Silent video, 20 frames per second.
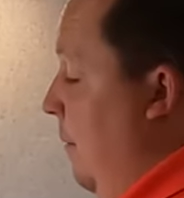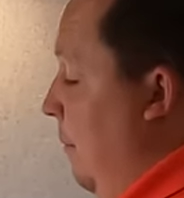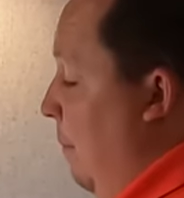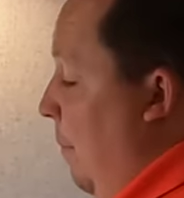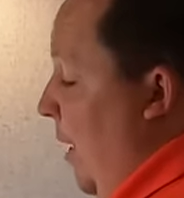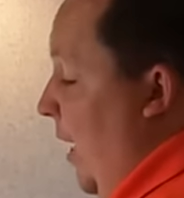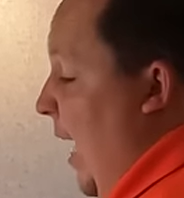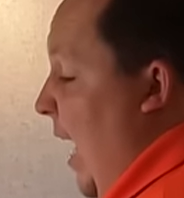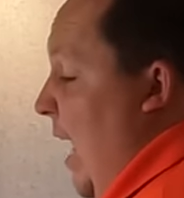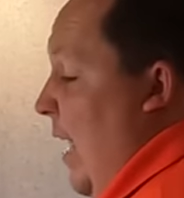you.
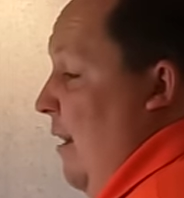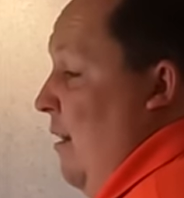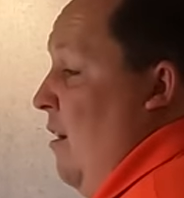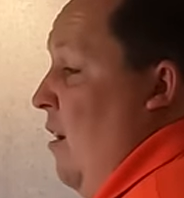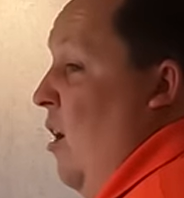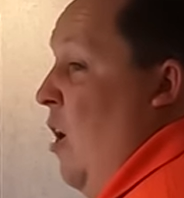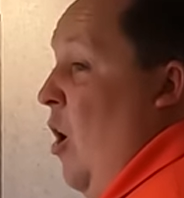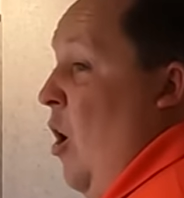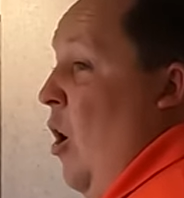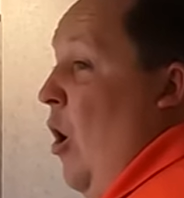But
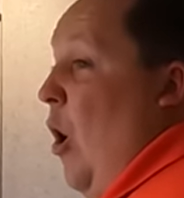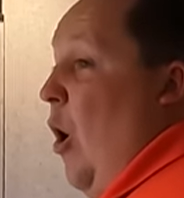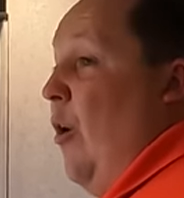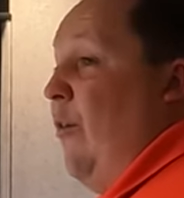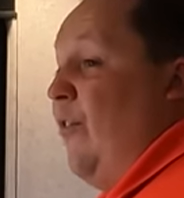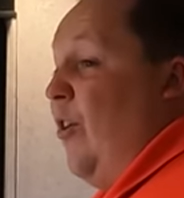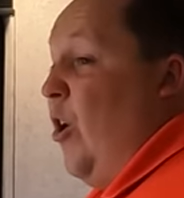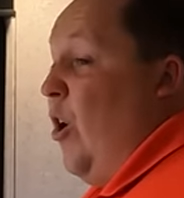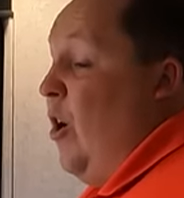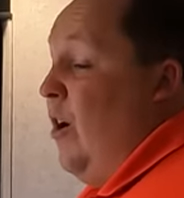again,
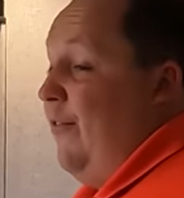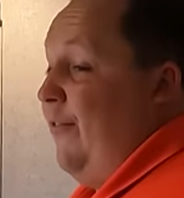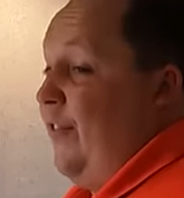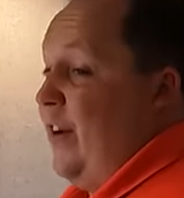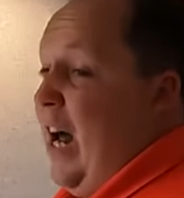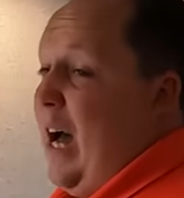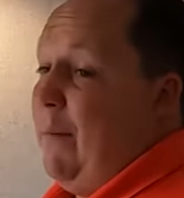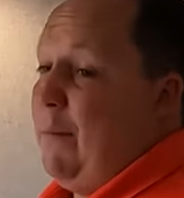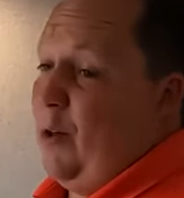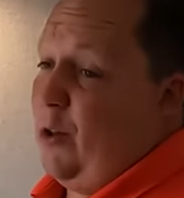overall,
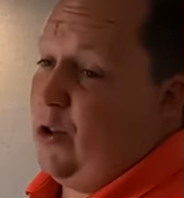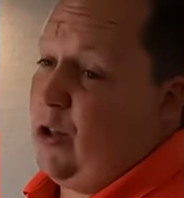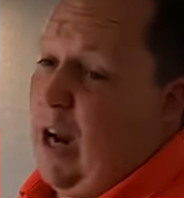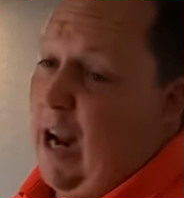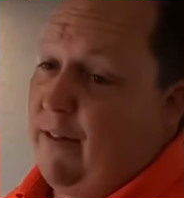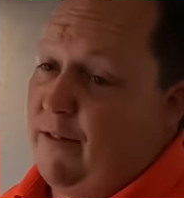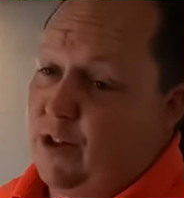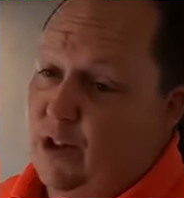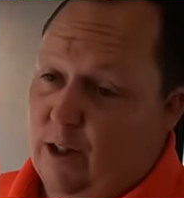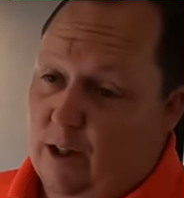phenomenal
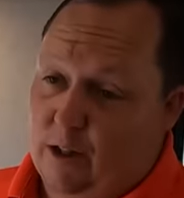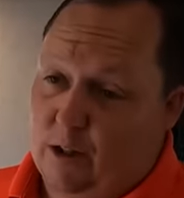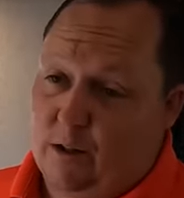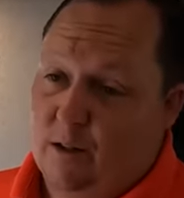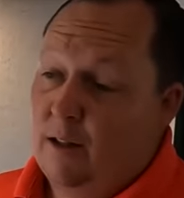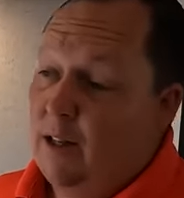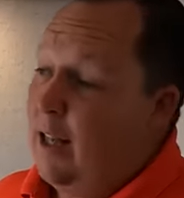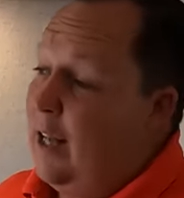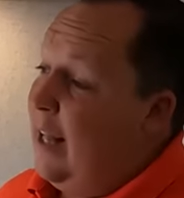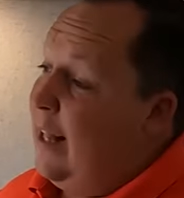travel trailer.